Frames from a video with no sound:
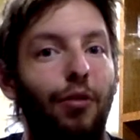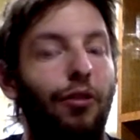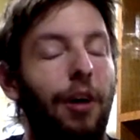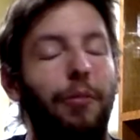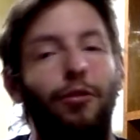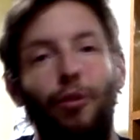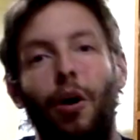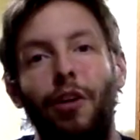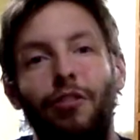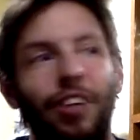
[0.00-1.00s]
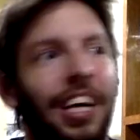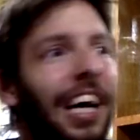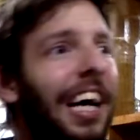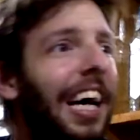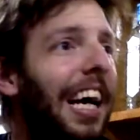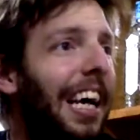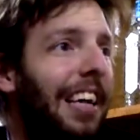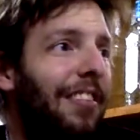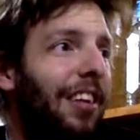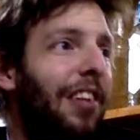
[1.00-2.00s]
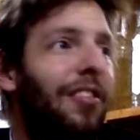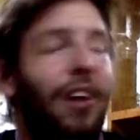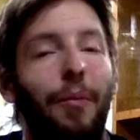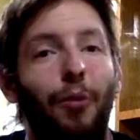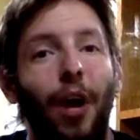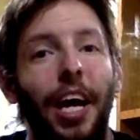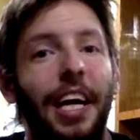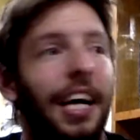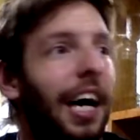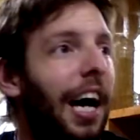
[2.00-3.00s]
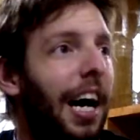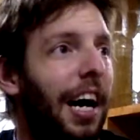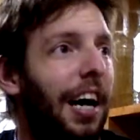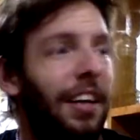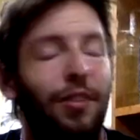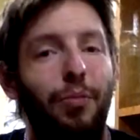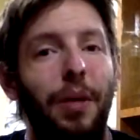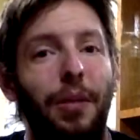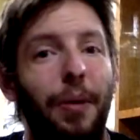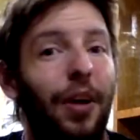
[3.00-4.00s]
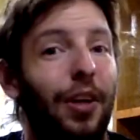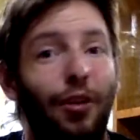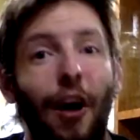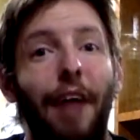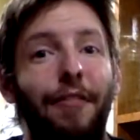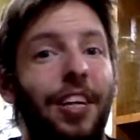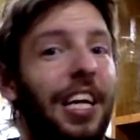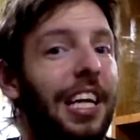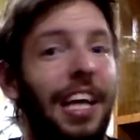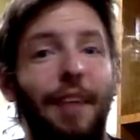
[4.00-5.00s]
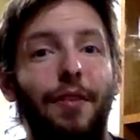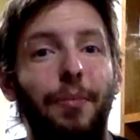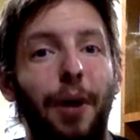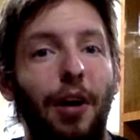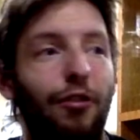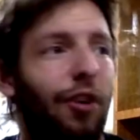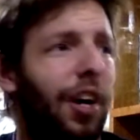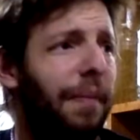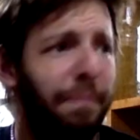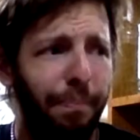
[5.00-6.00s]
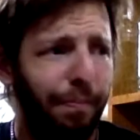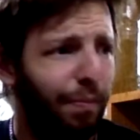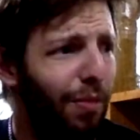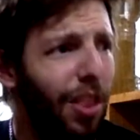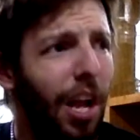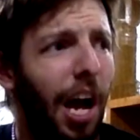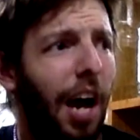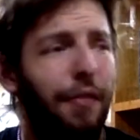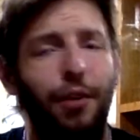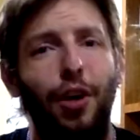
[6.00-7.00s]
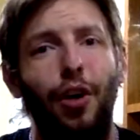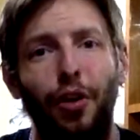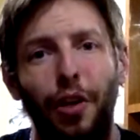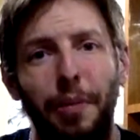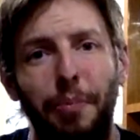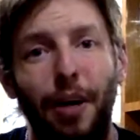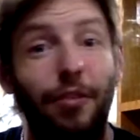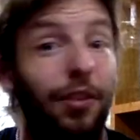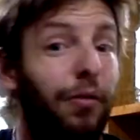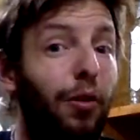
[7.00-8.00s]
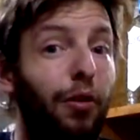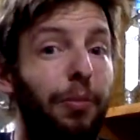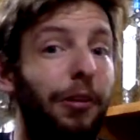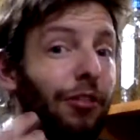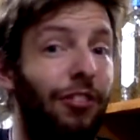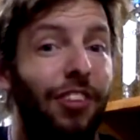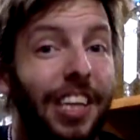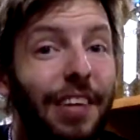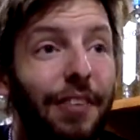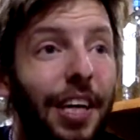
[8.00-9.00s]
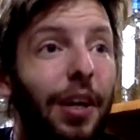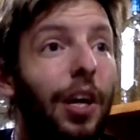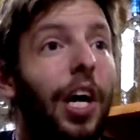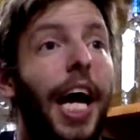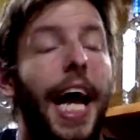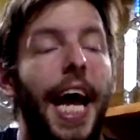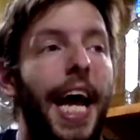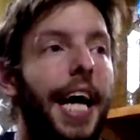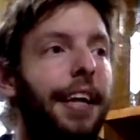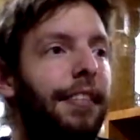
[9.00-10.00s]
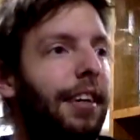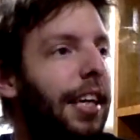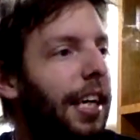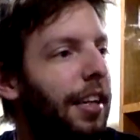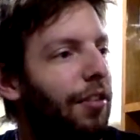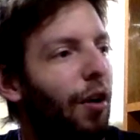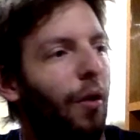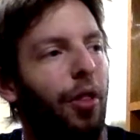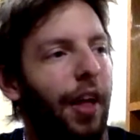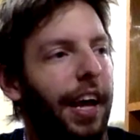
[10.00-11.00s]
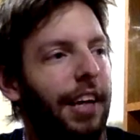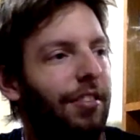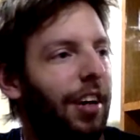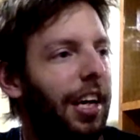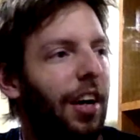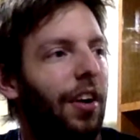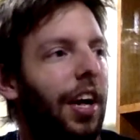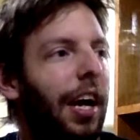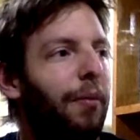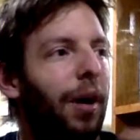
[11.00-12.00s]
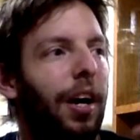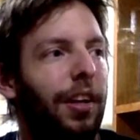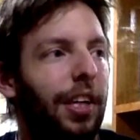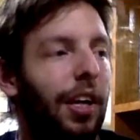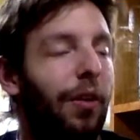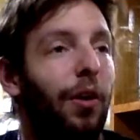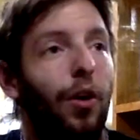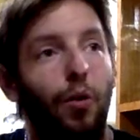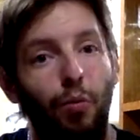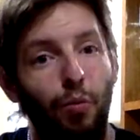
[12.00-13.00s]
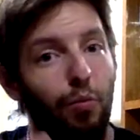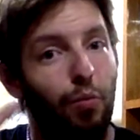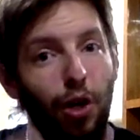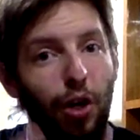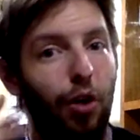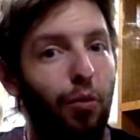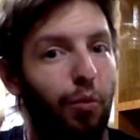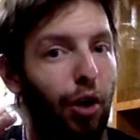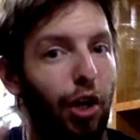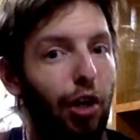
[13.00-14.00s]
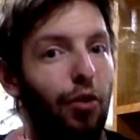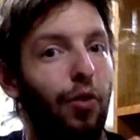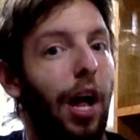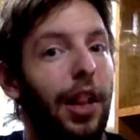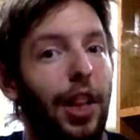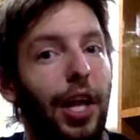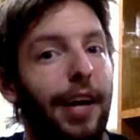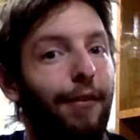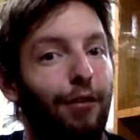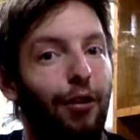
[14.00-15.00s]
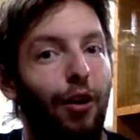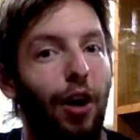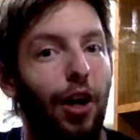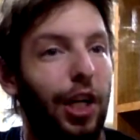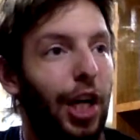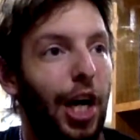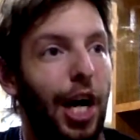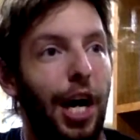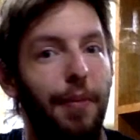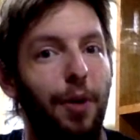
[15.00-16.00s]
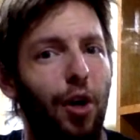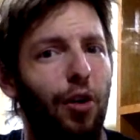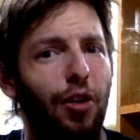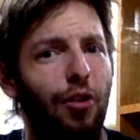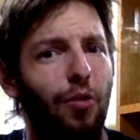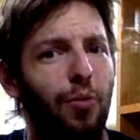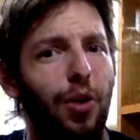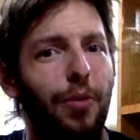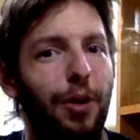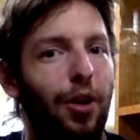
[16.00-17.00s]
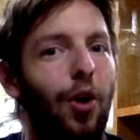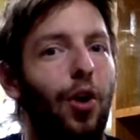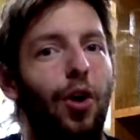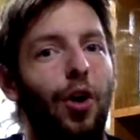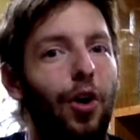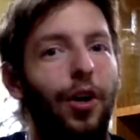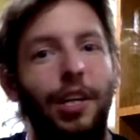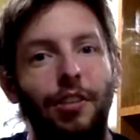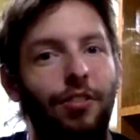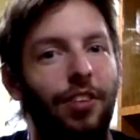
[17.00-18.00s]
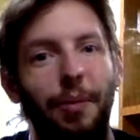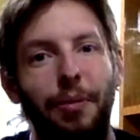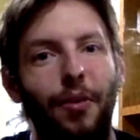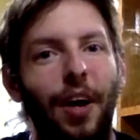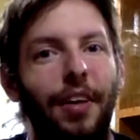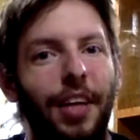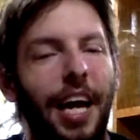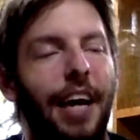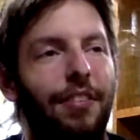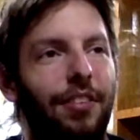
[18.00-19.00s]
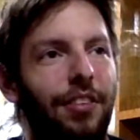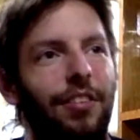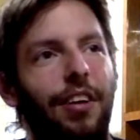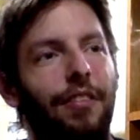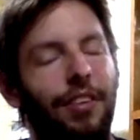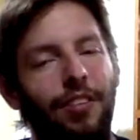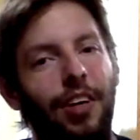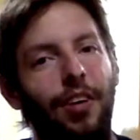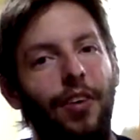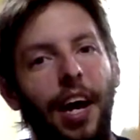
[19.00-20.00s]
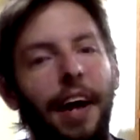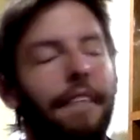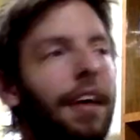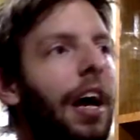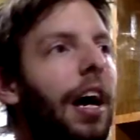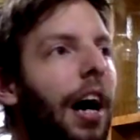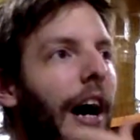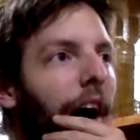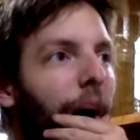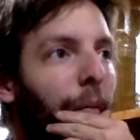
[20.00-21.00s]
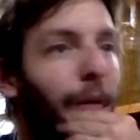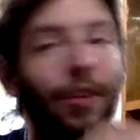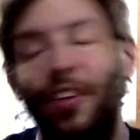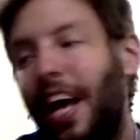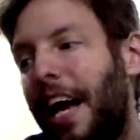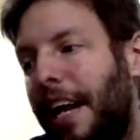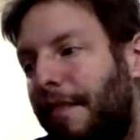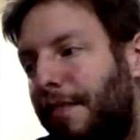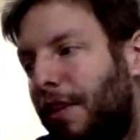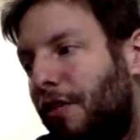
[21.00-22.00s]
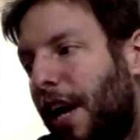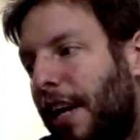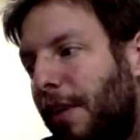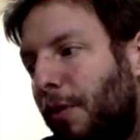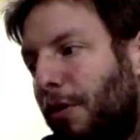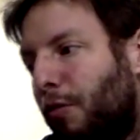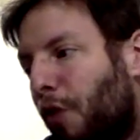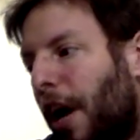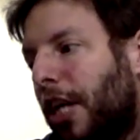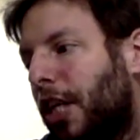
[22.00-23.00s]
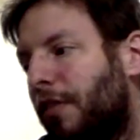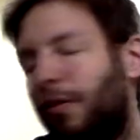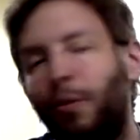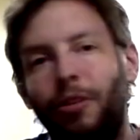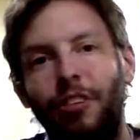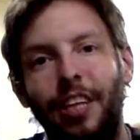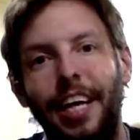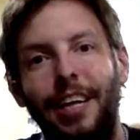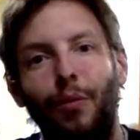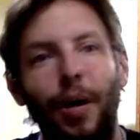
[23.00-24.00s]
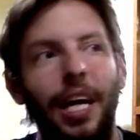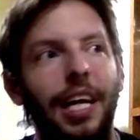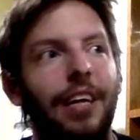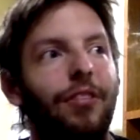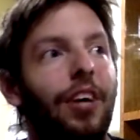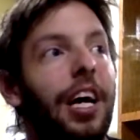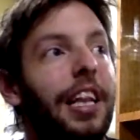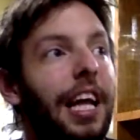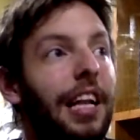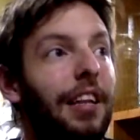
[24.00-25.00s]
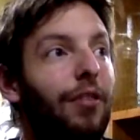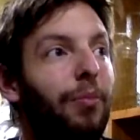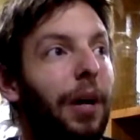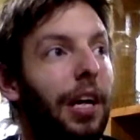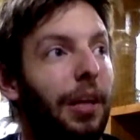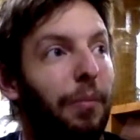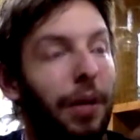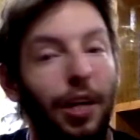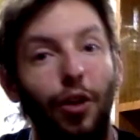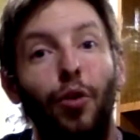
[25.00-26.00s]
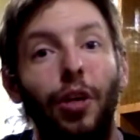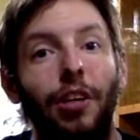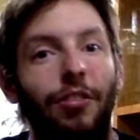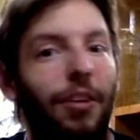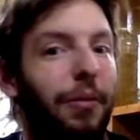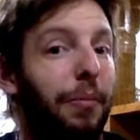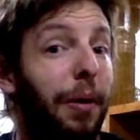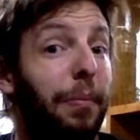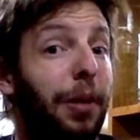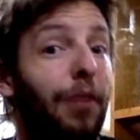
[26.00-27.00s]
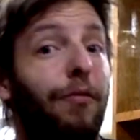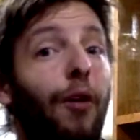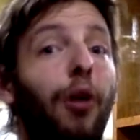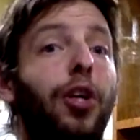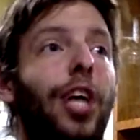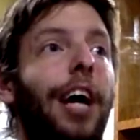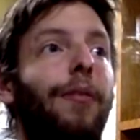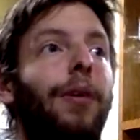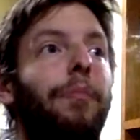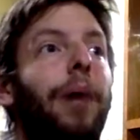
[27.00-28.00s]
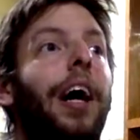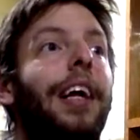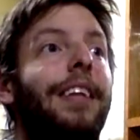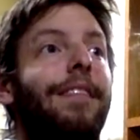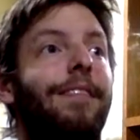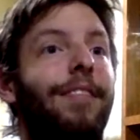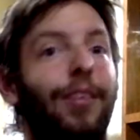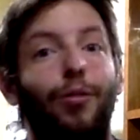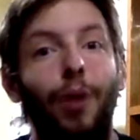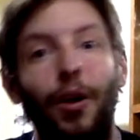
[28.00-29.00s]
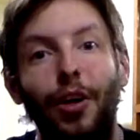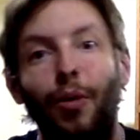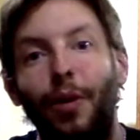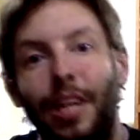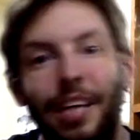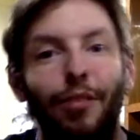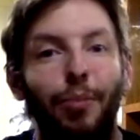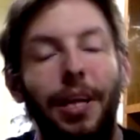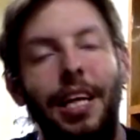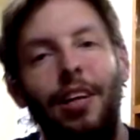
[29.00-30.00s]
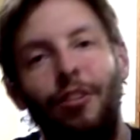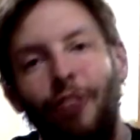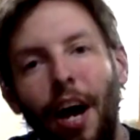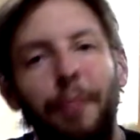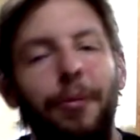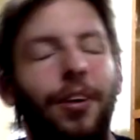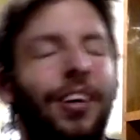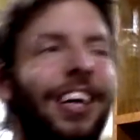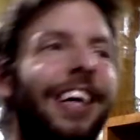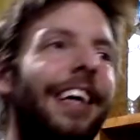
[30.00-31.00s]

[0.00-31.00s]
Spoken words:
few chapters. So honestly, it's some ring. Elizabeth apparently crafted it and gave it to Bartra for an early present, of course, because she's leaving, and this whole thing is like, okay, well, you know, we're going to do that thing, Veronica and Margaret, don't worry about it, oh, ho, ho, and he's skipping around the castle and stuff, and it's like, okay, once again, if this ending wasn't rushed, if it wasn't like the way it is, then this might be alluding to something, might be good foreshadowing, but since we already know what it is by the end of this chapter,